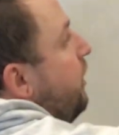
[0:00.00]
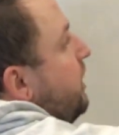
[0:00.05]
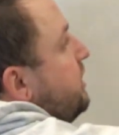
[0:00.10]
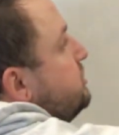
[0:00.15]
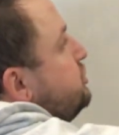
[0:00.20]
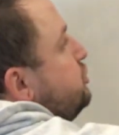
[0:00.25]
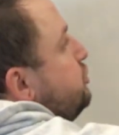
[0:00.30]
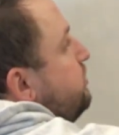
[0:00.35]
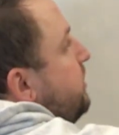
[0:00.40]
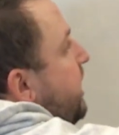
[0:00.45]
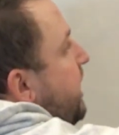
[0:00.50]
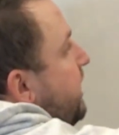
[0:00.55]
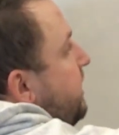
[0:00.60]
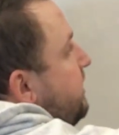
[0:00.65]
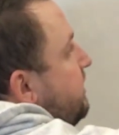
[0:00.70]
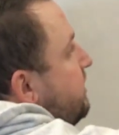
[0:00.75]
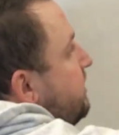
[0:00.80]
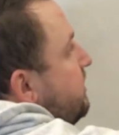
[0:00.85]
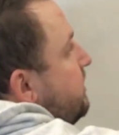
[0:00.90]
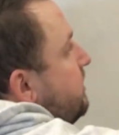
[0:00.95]
on to my
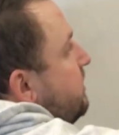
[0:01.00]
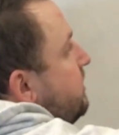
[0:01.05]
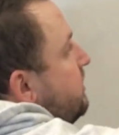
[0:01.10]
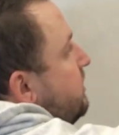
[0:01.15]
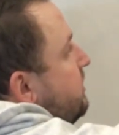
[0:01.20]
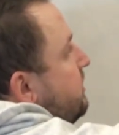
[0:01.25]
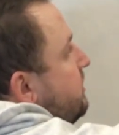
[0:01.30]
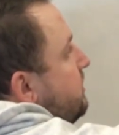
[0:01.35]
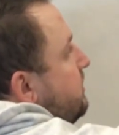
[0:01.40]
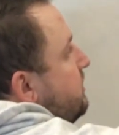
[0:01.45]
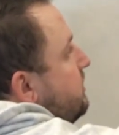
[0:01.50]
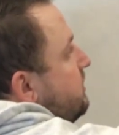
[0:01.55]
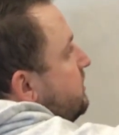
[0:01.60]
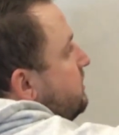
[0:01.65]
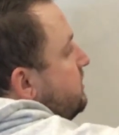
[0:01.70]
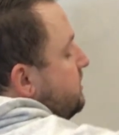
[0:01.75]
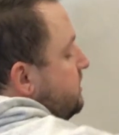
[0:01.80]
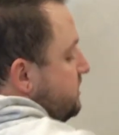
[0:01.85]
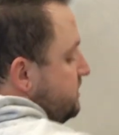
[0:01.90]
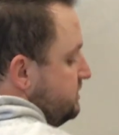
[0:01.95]

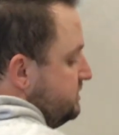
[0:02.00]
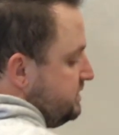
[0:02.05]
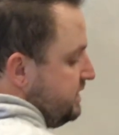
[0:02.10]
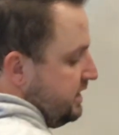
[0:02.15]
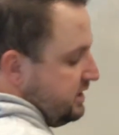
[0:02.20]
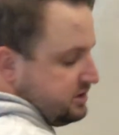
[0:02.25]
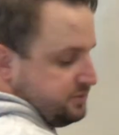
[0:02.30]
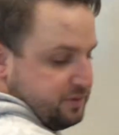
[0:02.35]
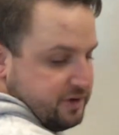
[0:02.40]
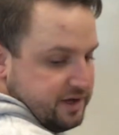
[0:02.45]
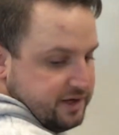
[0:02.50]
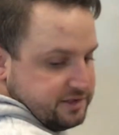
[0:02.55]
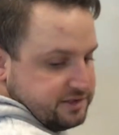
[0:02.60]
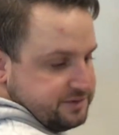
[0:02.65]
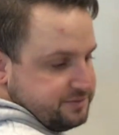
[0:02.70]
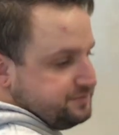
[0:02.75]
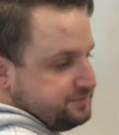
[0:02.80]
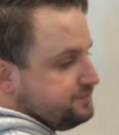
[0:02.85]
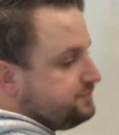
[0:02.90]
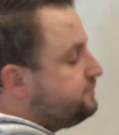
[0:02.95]
tens place.
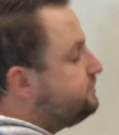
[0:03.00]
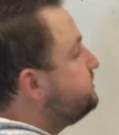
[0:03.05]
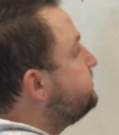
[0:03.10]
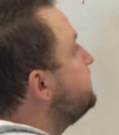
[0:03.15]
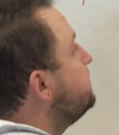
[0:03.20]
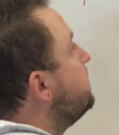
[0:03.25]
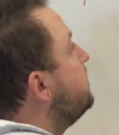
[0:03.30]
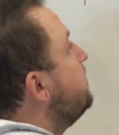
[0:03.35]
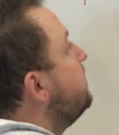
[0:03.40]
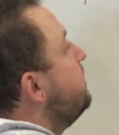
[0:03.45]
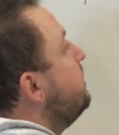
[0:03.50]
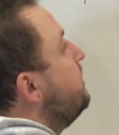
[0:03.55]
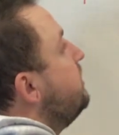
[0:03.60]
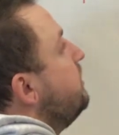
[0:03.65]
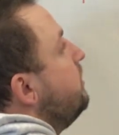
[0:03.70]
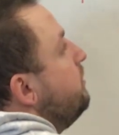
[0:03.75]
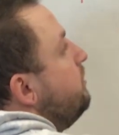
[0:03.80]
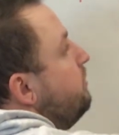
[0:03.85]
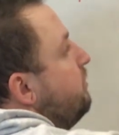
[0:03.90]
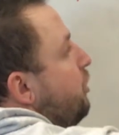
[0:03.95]

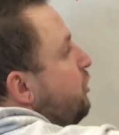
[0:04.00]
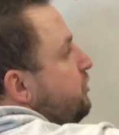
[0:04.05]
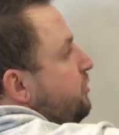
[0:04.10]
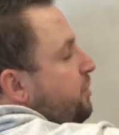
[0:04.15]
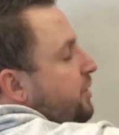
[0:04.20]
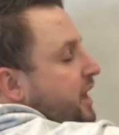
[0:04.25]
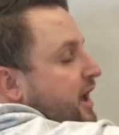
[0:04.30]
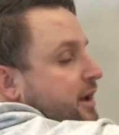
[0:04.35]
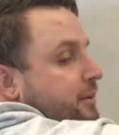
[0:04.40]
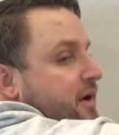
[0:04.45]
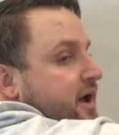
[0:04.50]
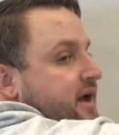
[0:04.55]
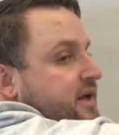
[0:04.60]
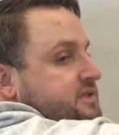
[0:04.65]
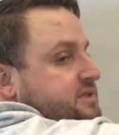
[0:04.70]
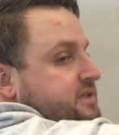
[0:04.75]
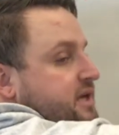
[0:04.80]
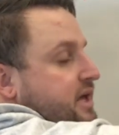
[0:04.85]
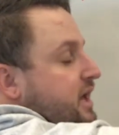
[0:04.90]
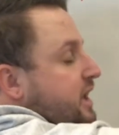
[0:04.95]
Multiplying by
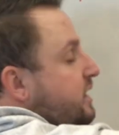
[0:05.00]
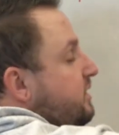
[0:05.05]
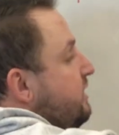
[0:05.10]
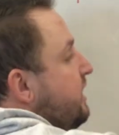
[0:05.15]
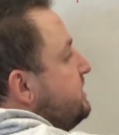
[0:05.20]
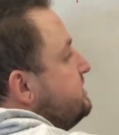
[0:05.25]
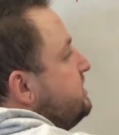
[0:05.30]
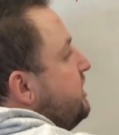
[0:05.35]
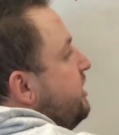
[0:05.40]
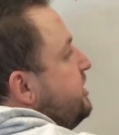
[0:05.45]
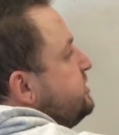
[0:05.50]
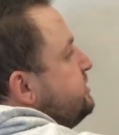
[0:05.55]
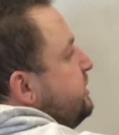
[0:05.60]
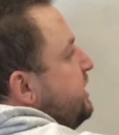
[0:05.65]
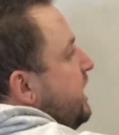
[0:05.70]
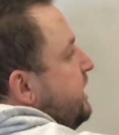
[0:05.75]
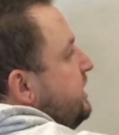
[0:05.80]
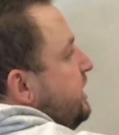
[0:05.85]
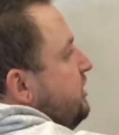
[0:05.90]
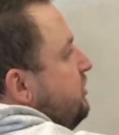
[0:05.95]
a 10, that tells me
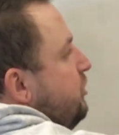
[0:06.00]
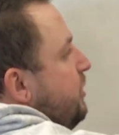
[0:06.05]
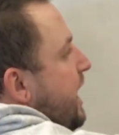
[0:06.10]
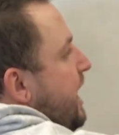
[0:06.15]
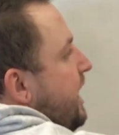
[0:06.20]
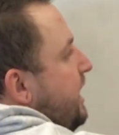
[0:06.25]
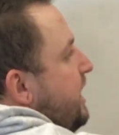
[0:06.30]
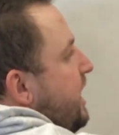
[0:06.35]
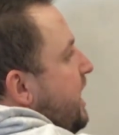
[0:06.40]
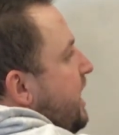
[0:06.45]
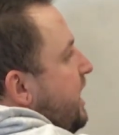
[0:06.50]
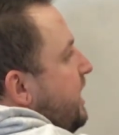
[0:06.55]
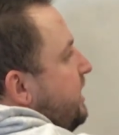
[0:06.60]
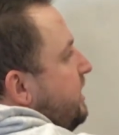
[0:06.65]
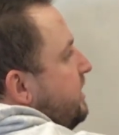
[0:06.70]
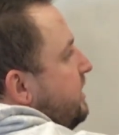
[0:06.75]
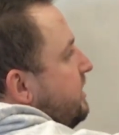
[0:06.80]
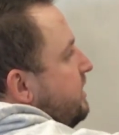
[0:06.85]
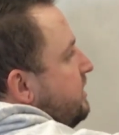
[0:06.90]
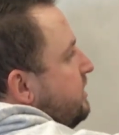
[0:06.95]
I need to add a
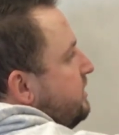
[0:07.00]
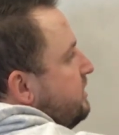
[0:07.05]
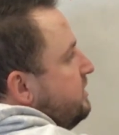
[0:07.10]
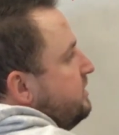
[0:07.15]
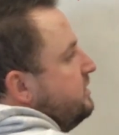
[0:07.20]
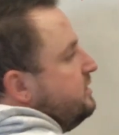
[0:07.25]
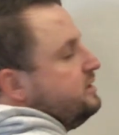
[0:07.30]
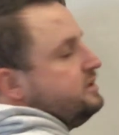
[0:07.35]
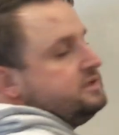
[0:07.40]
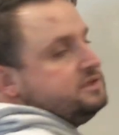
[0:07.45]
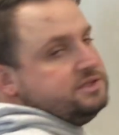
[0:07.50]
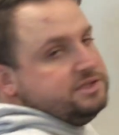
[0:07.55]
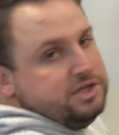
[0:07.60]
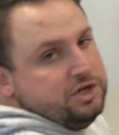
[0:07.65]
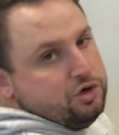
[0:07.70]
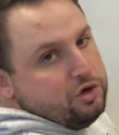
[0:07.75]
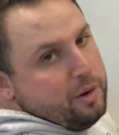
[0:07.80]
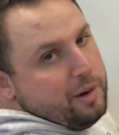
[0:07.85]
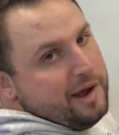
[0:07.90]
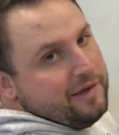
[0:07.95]

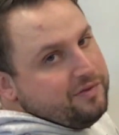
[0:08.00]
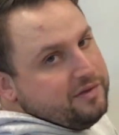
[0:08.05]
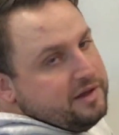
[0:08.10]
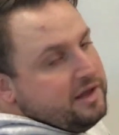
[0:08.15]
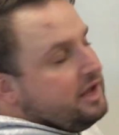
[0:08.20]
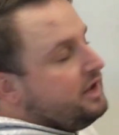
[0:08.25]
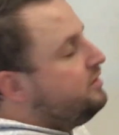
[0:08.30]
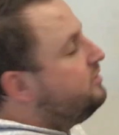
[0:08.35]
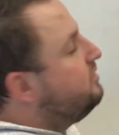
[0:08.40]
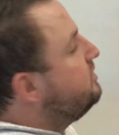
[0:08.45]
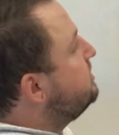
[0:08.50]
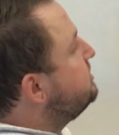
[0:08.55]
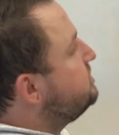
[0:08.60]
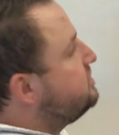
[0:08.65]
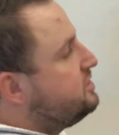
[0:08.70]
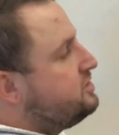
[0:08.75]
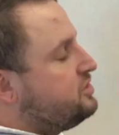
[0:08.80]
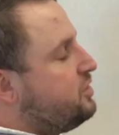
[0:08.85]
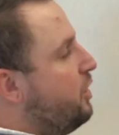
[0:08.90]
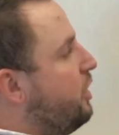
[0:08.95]
0 at the end
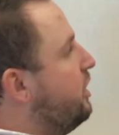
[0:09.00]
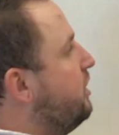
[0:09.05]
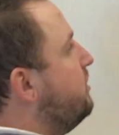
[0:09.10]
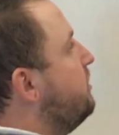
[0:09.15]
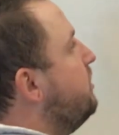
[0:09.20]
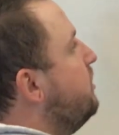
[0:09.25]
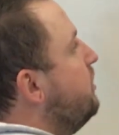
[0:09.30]
to start.